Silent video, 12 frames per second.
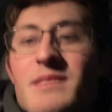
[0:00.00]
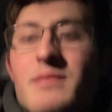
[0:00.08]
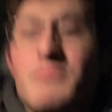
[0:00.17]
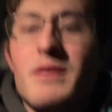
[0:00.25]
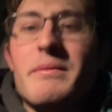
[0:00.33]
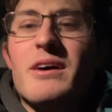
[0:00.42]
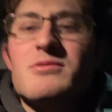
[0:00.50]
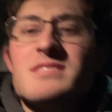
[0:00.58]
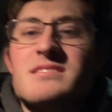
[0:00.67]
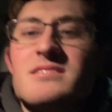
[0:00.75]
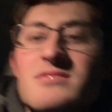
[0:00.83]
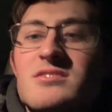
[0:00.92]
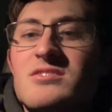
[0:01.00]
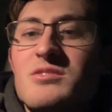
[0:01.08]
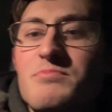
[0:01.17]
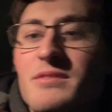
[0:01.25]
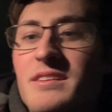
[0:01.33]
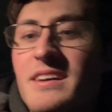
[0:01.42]
Blumhouse isn't
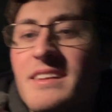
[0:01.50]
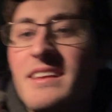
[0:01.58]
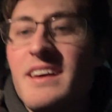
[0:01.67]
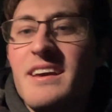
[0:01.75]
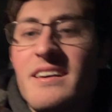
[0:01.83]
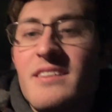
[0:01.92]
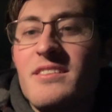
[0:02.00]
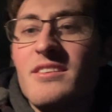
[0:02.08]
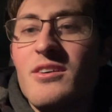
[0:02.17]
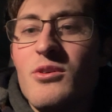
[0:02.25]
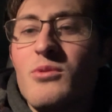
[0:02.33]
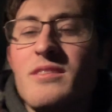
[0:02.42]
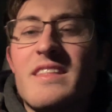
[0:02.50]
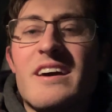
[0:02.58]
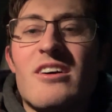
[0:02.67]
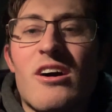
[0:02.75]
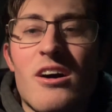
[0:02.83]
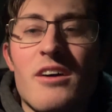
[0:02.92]
stupid. They know
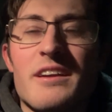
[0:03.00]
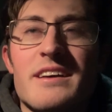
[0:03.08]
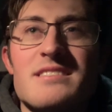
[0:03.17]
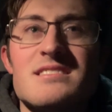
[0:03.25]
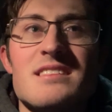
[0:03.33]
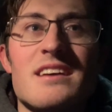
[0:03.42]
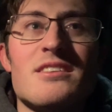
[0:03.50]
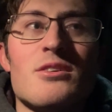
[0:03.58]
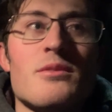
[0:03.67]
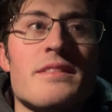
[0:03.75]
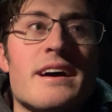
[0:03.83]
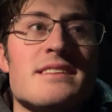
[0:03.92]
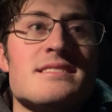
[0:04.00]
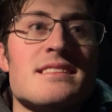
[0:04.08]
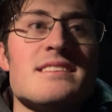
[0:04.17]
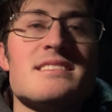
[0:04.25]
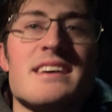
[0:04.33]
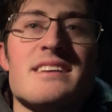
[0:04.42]
their audience. They know that
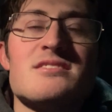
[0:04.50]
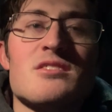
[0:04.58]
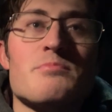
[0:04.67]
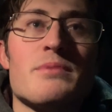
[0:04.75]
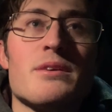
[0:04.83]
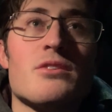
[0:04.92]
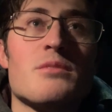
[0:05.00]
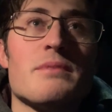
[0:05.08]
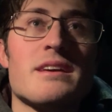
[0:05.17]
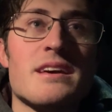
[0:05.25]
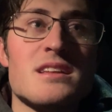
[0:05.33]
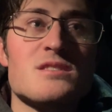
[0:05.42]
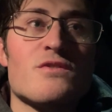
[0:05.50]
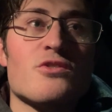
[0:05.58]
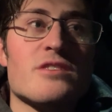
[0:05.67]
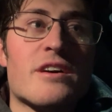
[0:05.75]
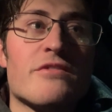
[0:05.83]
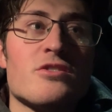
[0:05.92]
these kids aren't going to be kids
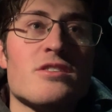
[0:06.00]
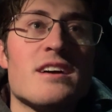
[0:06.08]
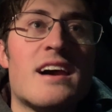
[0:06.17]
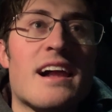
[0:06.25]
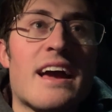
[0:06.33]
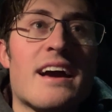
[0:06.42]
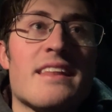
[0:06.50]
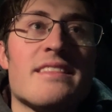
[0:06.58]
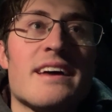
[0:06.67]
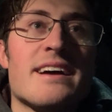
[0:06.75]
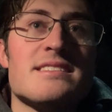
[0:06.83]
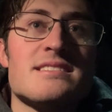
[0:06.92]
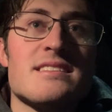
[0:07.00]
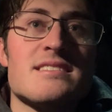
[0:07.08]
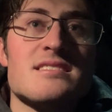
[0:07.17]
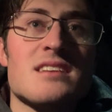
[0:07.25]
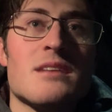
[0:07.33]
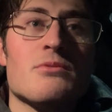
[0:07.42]
forever, and that
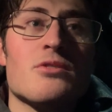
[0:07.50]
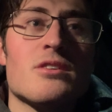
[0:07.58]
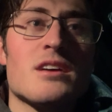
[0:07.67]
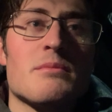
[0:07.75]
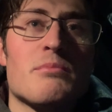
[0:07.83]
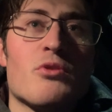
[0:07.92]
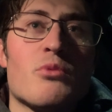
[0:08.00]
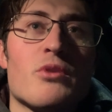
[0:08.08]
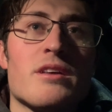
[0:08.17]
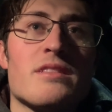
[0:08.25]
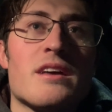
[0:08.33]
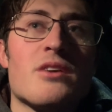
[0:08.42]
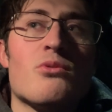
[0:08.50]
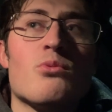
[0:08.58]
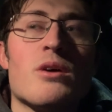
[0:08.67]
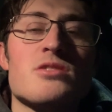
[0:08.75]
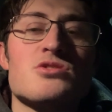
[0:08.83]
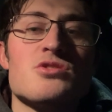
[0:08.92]
there's going to come a point where they
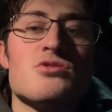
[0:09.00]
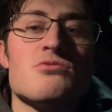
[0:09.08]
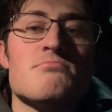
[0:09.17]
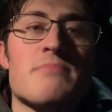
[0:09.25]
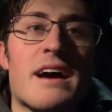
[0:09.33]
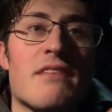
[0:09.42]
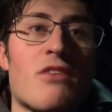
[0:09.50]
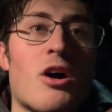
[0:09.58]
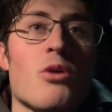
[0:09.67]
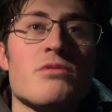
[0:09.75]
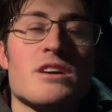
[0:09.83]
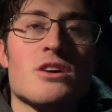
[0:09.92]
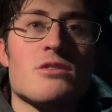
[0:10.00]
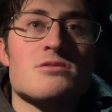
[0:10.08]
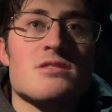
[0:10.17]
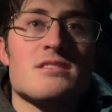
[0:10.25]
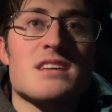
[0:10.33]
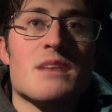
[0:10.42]
want to have all their cards
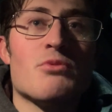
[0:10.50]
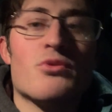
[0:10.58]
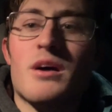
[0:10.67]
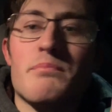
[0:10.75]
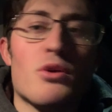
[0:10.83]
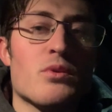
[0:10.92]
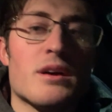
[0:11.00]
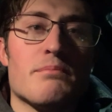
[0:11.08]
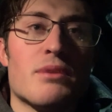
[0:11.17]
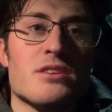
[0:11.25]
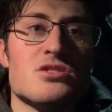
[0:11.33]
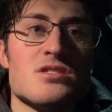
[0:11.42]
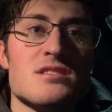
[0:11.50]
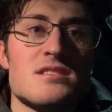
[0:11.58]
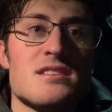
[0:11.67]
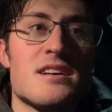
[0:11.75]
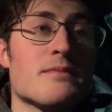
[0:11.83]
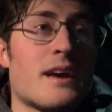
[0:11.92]
on the table, not pull their punches.